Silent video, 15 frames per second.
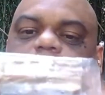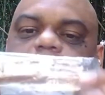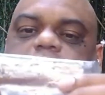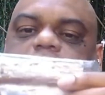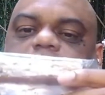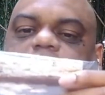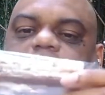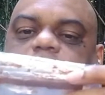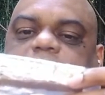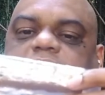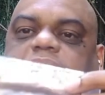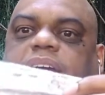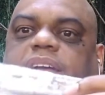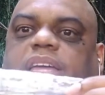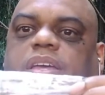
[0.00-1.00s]
dig in the
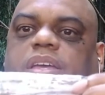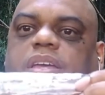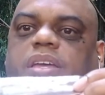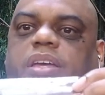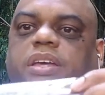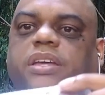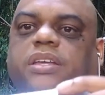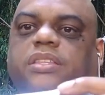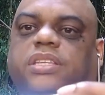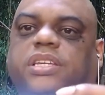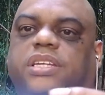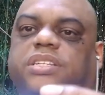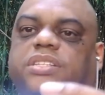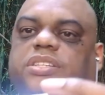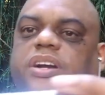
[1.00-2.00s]
pack.
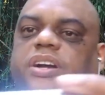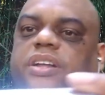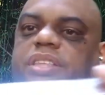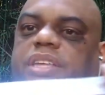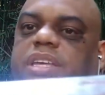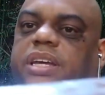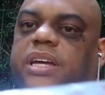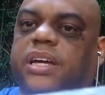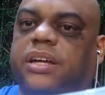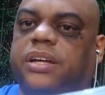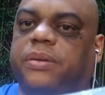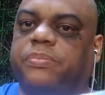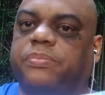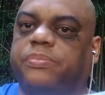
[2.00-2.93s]
These are the um,